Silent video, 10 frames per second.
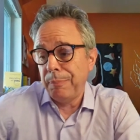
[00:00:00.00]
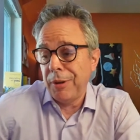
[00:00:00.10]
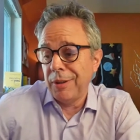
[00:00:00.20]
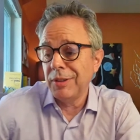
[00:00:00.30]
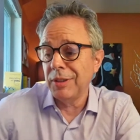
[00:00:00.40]

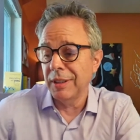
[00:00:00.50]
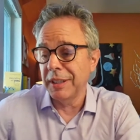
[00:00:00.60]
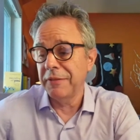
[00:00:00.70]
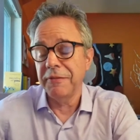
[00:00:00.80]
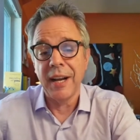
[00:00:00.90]

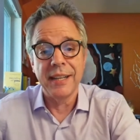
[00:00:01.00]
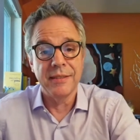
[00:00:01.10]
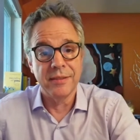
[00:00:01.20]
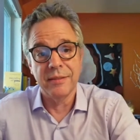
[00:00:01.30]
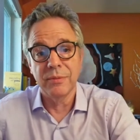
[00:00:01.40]
personally
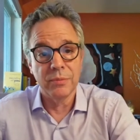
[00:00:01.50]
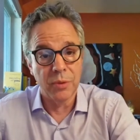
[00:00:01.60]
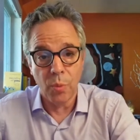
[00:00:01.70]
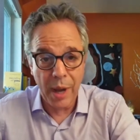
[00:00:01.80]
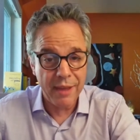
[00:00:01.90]
find
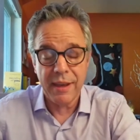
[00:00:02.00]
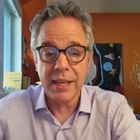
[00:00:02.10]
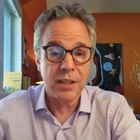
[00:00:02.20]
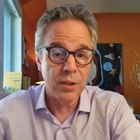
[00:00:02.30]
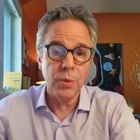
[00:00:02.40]
the way they
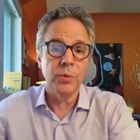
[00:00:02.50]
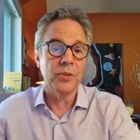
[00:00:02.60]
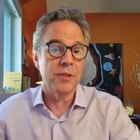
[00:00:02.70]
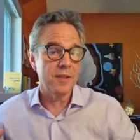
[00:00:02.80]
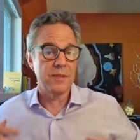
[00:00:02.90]

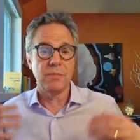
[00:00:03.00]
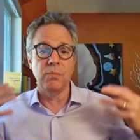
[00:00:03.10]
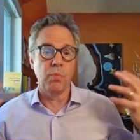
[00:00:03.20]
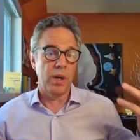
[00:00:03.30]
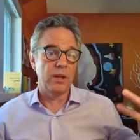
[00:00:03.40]
used this
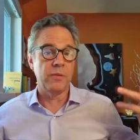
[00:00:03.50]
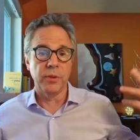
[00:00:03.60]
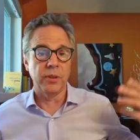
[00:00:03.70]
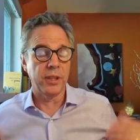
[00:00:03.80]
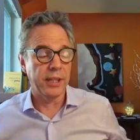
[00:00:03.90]

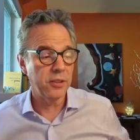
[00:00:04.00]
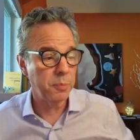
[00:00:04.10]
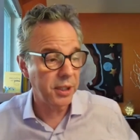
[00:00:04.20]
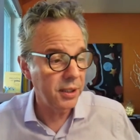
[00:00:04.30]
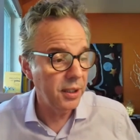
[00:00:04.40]
wonderful thing to
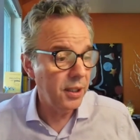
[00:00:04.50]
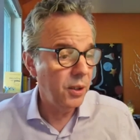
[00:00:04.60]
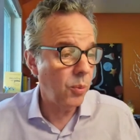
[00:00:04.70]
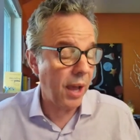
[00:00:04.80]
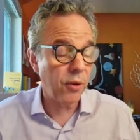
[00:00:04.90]
be
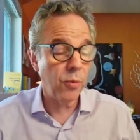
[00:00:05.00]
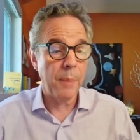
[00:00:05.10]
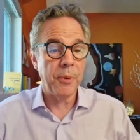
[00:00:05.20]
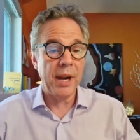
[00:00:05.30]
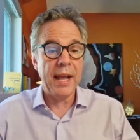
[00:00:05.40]
rather
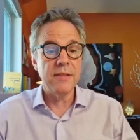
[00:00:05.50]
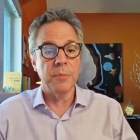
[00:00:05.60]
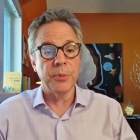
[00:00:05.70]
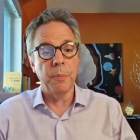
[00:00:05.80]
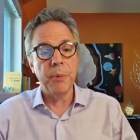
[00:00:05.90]

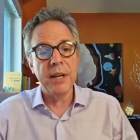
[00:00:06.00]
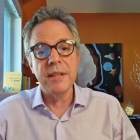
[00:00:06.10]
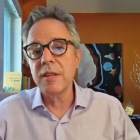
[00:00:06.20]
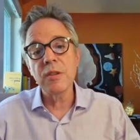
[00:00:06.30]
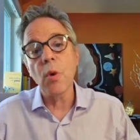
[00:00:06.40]
reprehensible. But
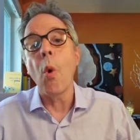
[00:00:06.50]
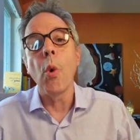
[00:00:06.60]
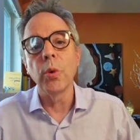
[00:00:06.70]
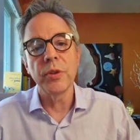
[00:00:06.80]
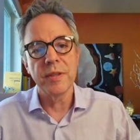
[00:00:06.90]
it's his
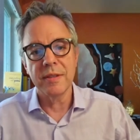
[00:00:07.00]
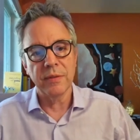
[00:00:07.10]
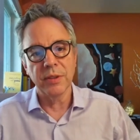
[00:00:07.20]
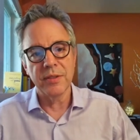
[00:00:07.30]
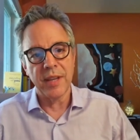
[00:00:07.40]
oldest
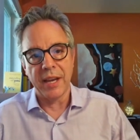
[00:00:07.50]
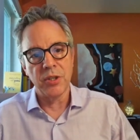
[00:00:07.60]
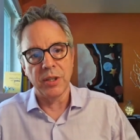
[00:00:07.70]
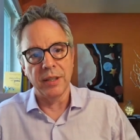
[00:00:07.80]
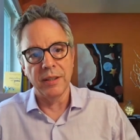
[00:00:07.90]

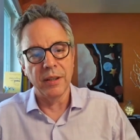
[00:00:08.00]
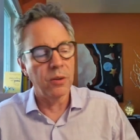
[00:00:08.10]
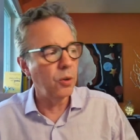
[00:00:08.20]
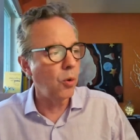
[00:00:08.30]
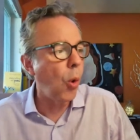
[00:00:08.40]
civilization, the
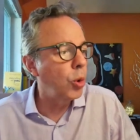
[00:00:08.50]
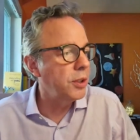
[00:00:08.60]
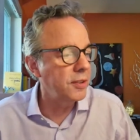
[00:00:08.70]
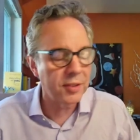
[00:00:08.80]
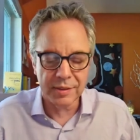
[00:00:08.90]
or
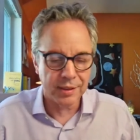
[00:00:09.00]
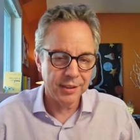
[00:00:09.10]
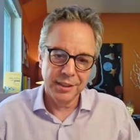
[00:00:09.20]
oldest,